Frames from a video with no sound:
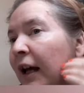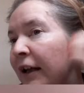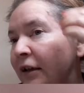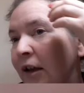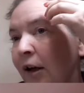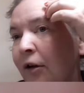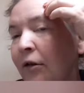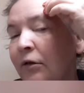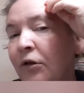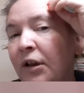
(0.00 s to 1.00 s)
and
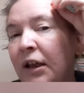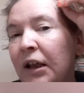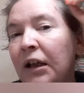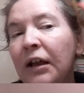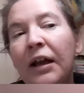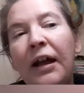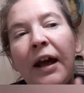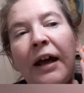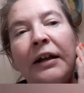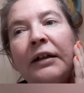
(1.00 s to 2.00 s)
younger looking,
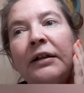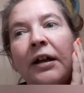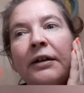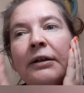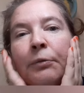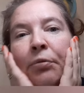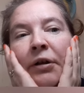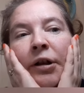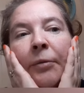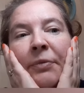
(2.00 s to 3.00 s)
and it does
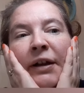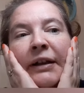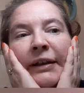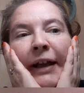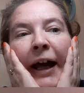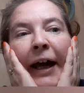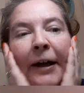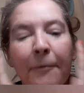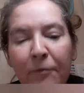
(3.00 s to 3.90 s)
bring up that sag.